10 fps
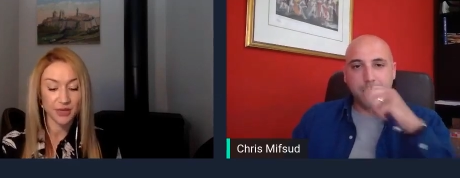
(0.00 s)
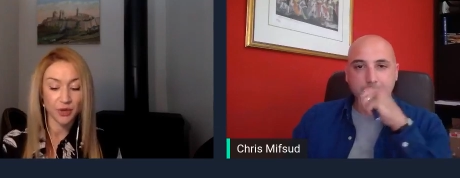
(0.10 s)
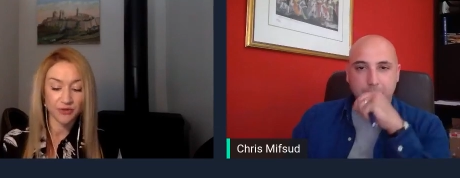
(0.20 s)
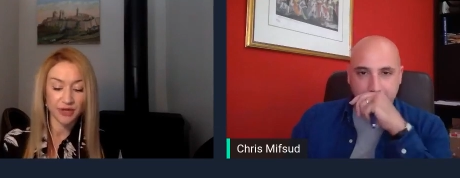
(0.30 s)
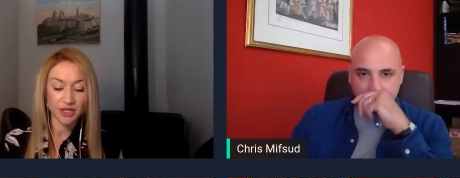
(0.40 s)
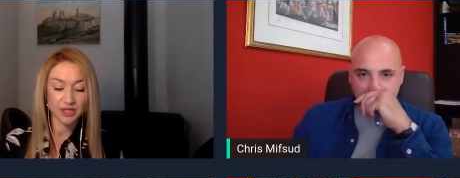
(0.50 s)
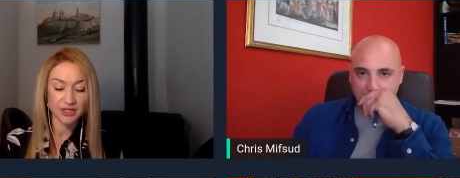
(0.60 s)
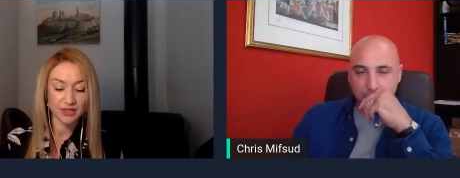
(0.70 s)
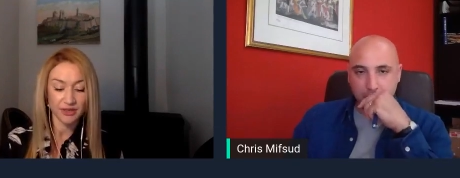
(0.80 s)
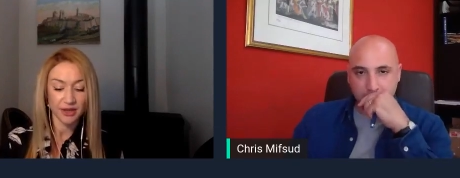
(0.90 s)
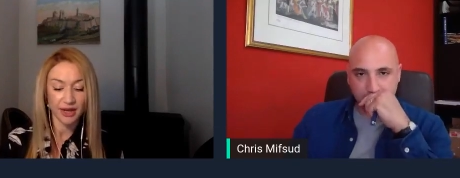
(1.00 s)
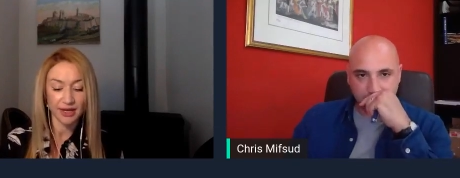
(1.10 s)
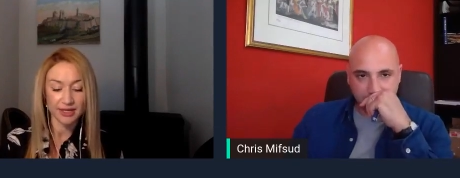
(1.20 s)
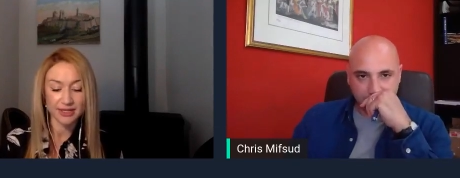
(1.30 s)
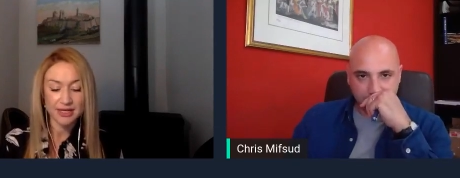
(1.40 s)
Speaker 1: one of the agencies on the
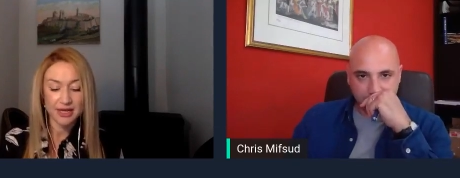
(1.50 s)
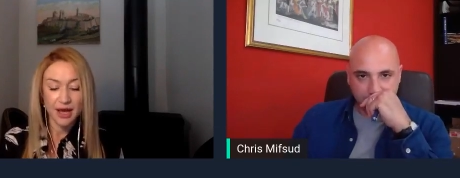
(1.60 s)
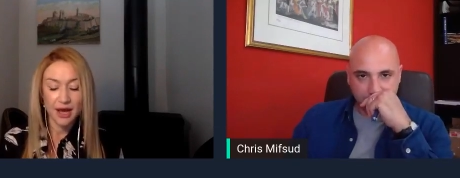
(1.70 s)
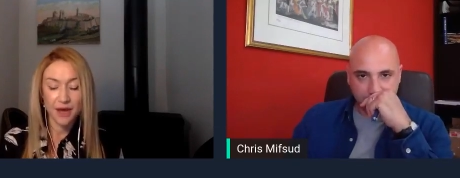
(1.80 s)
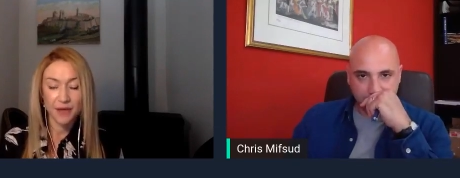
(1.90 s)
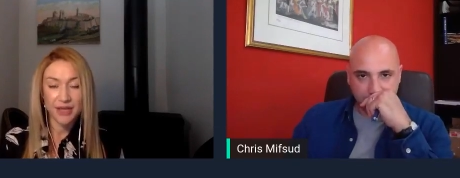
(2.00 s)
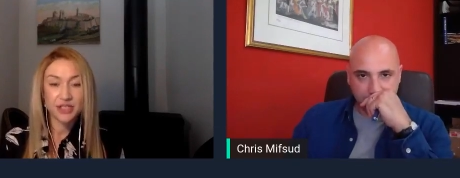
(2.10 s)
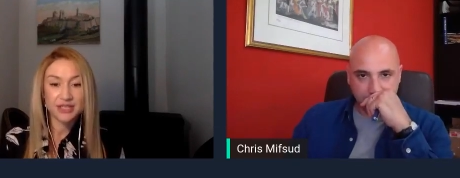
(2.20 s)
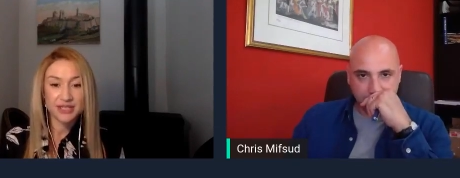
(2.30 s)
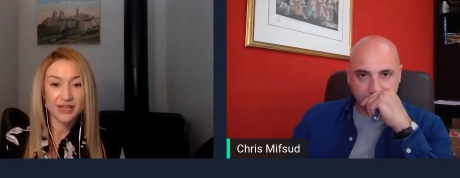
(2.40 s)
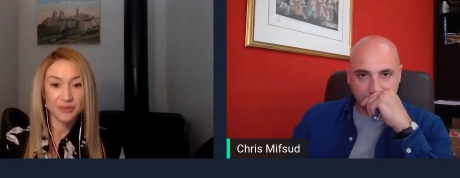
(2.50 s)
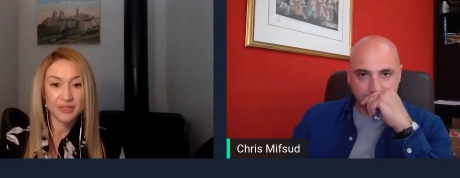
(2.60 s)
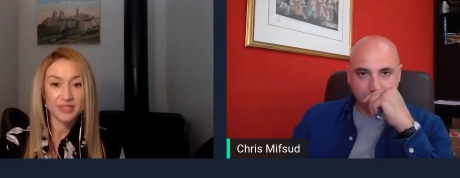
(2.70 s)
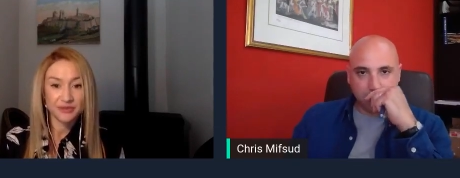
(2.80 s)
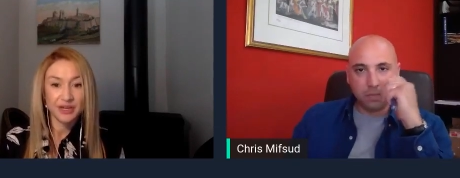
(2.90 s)
island. Um, agencies have
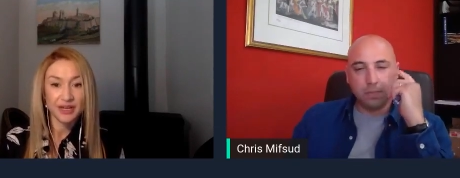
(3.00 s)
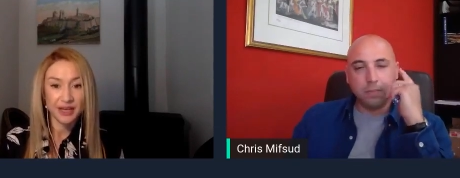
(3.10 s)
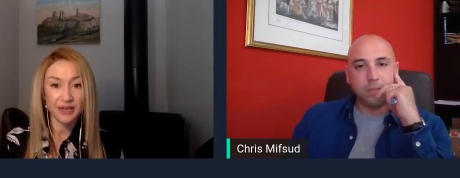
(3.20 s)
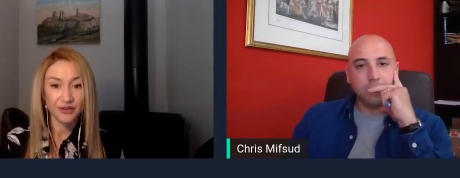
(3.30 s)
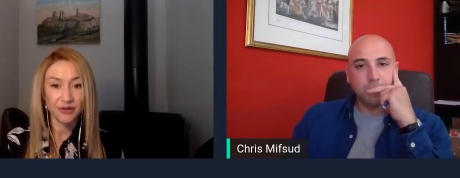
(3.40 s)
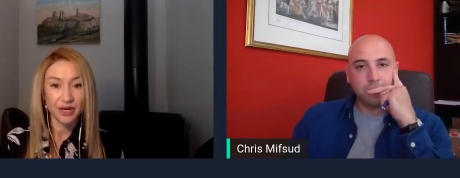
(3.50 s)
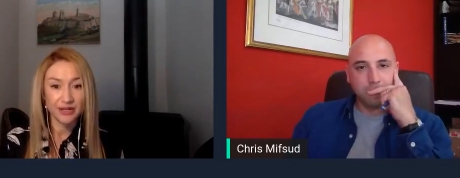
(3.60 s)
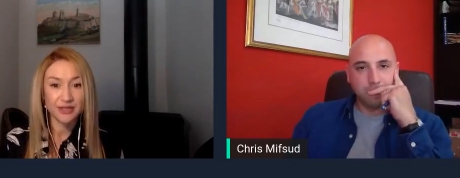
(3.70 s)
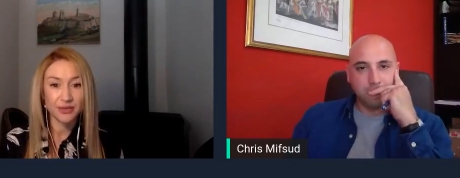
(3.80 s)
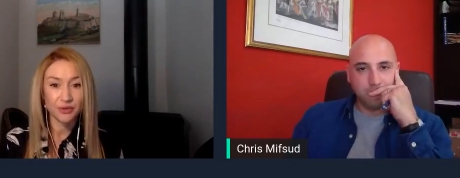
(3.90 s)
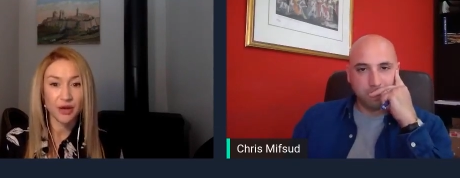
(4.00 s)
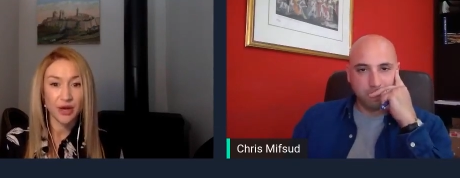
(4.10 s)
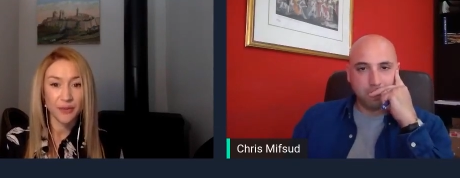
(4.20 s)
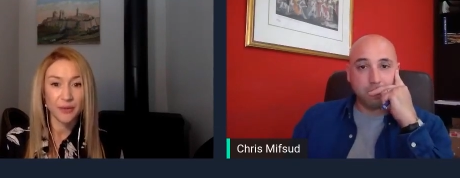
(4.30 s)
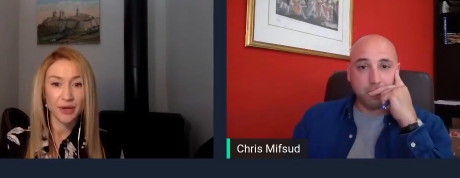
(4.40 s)
been severely hit, right? So
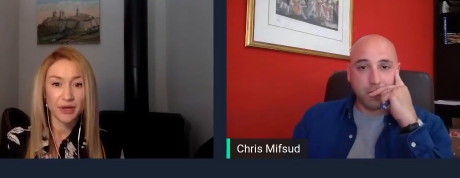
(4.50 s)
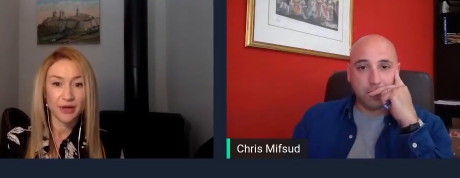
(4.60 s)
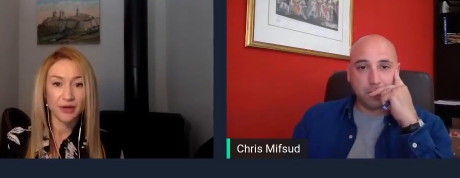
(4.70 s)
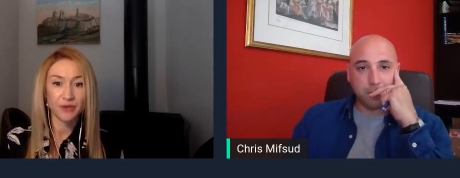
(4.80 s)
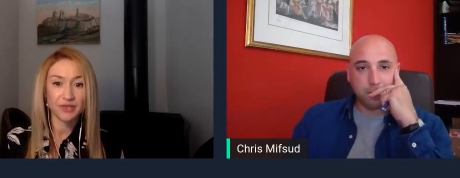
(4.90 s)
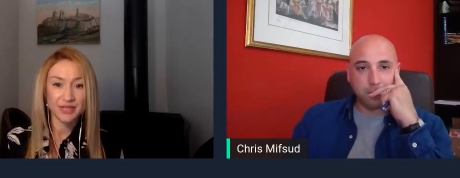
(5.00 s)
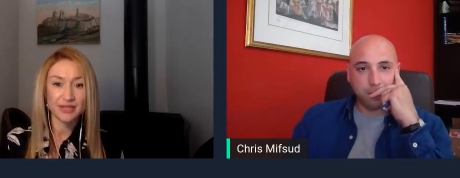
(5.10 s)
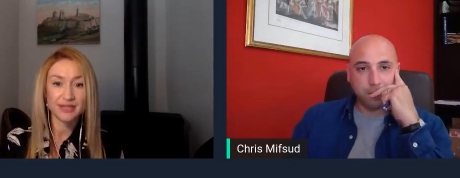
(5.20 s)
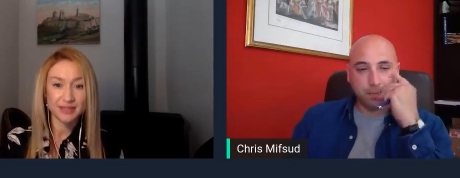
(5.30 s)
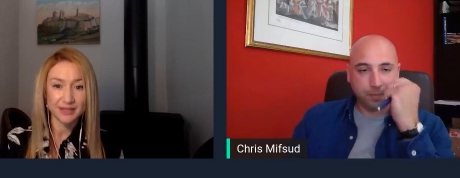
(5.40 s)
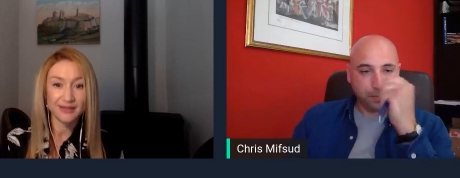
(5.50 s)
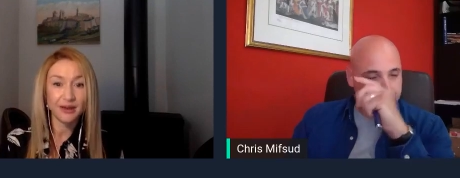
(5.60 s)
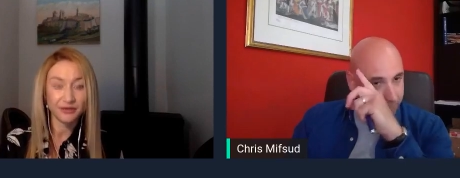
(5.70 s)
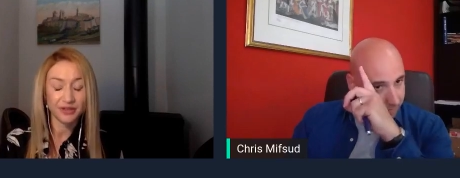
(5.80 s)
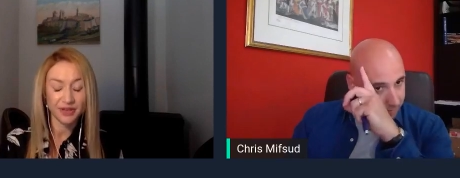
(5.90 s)
um, uh, obviously, this is a
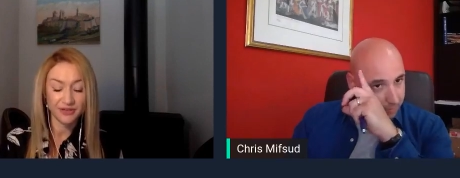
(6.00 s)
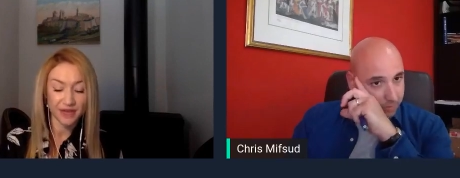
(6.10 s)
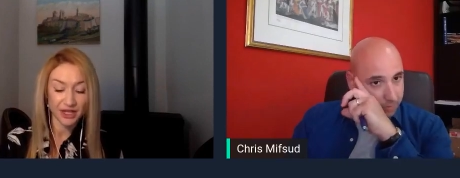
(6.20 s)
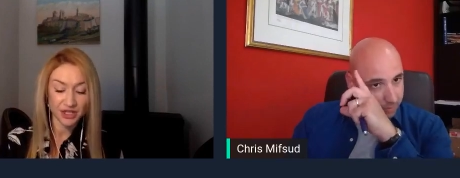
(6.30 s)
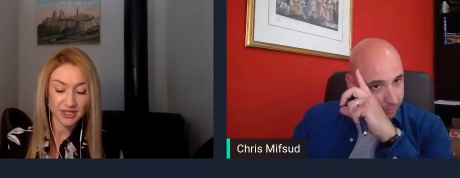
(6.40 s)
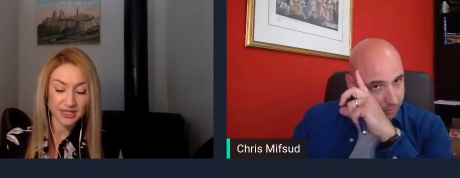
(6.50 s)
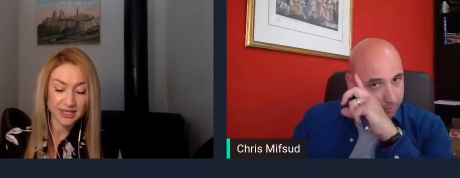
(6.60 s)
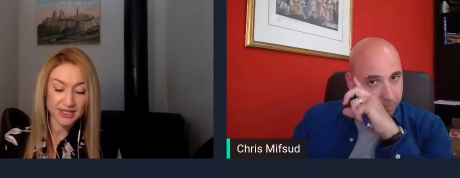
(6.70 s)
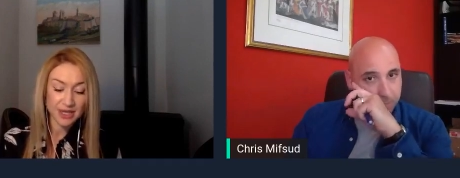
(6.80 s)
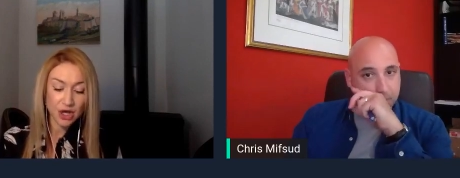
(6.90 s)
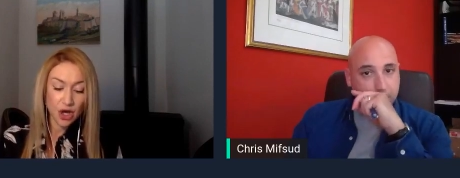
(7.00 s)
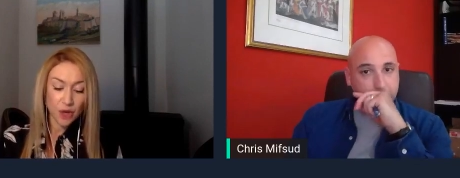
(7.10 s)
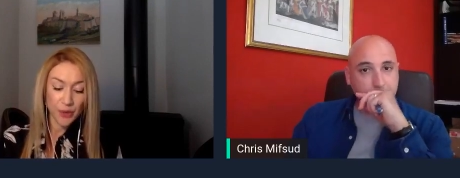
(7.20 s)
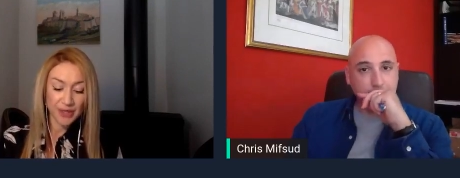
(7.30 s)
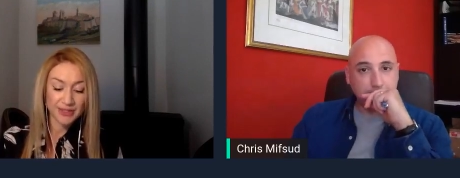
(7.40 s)
tough time for agencies,
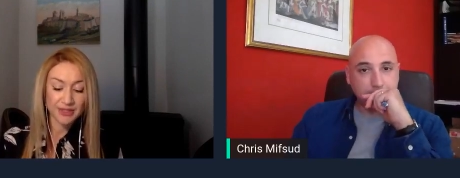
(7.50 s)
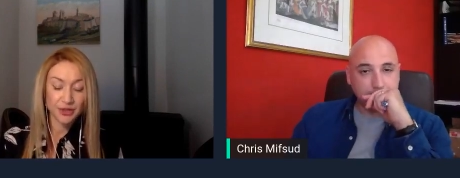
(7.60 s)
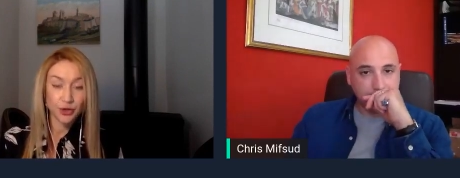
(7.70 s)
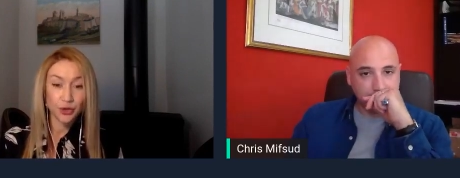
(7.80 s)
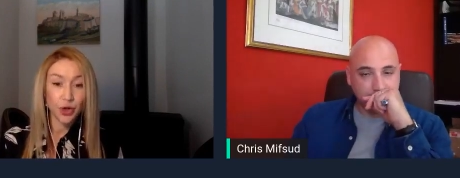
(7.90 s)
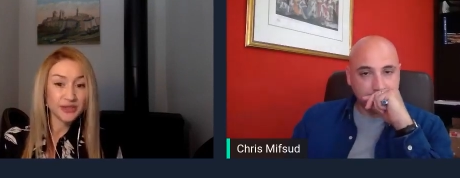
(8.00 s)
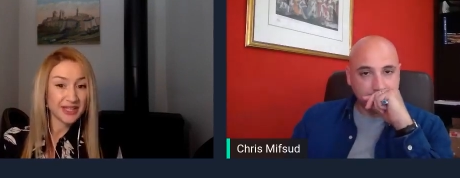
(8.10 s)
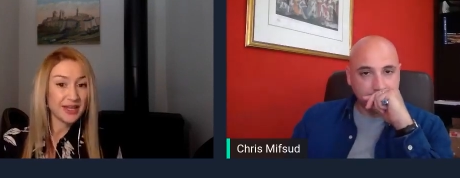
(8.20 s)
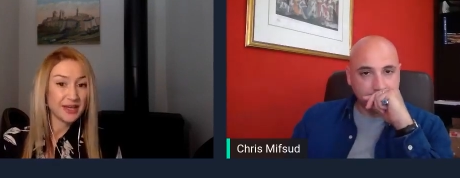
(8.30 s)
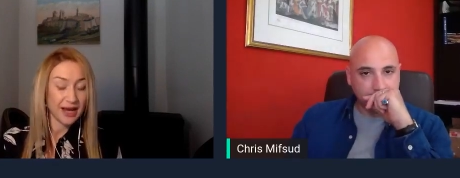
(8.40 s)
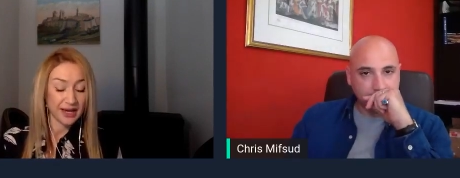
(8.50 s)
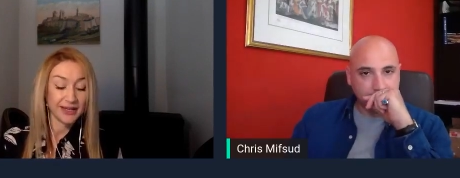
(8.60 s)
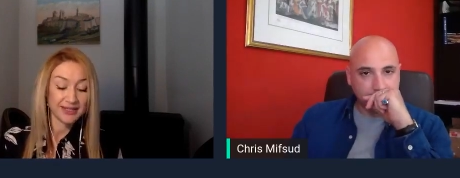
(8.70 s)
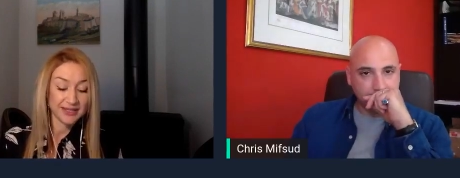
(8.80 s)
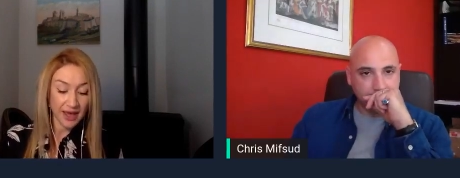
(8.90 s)
but you're not in
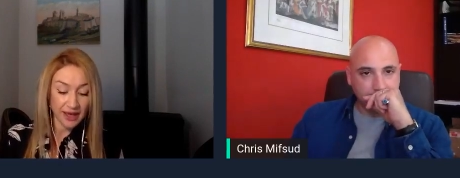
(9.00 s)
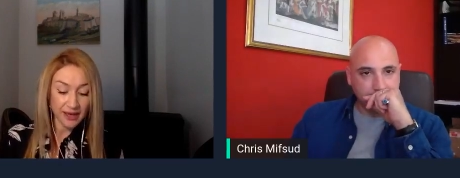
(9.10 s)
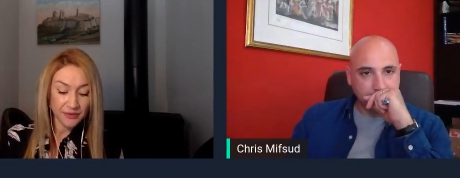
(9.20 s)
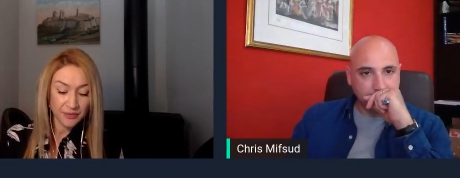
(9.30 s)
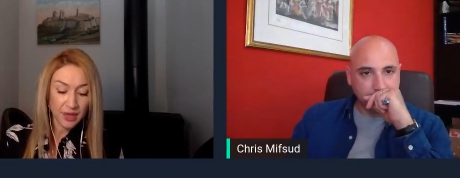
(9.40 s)
Annex A,